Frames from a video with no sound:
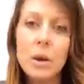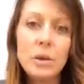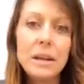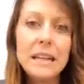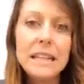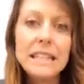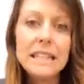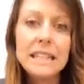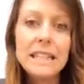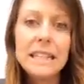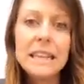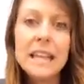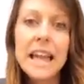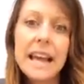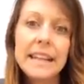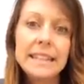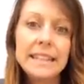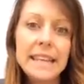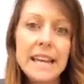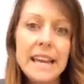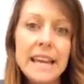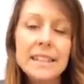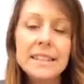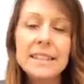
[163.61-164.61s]
eating
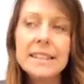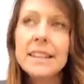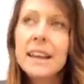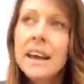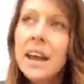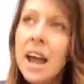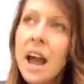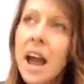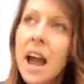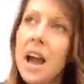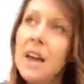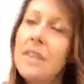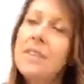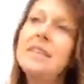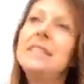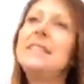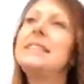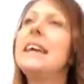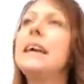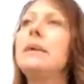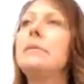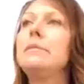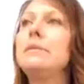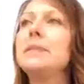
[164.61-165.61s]
lettuce at the
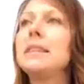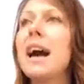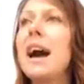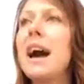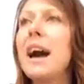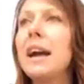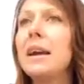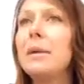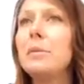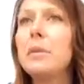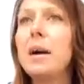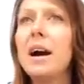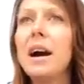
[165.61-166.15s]
same time